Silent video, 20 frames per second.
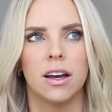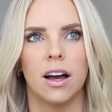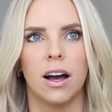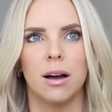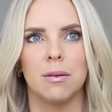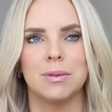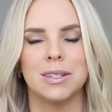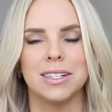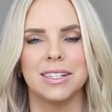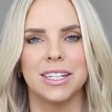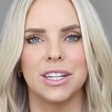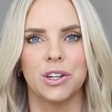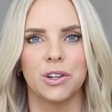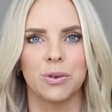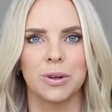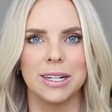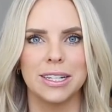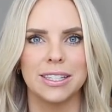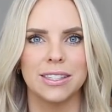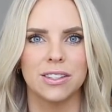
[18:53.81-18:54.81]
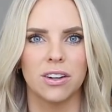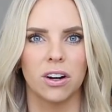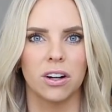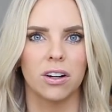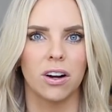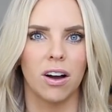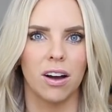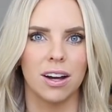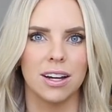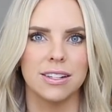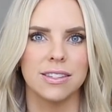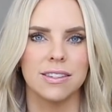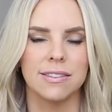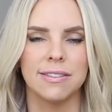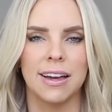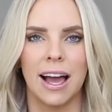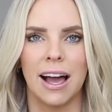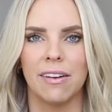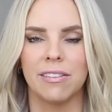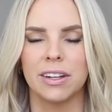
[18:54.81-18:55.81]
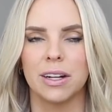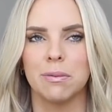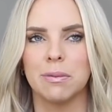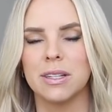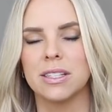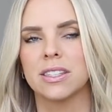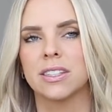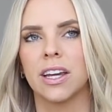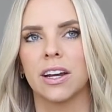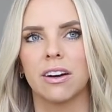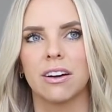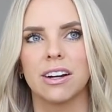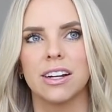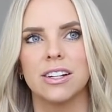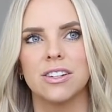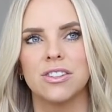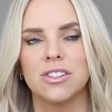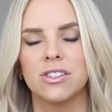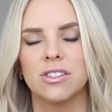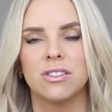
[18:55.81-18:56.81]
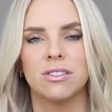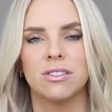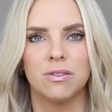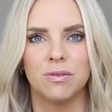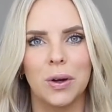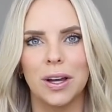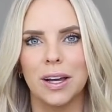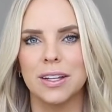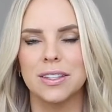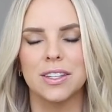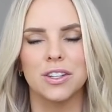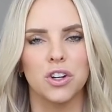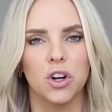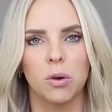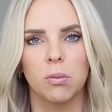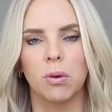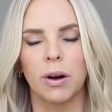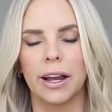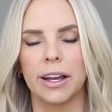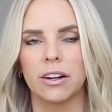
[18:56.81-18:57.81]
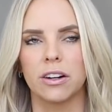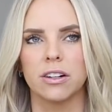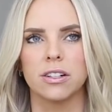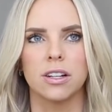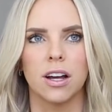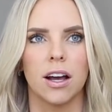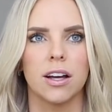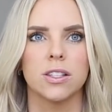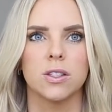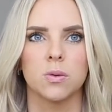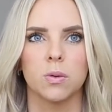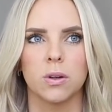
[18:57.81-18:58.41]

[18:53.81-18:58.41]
um, to decrease our odds of having a miscarriage, it's a no-brainer to us.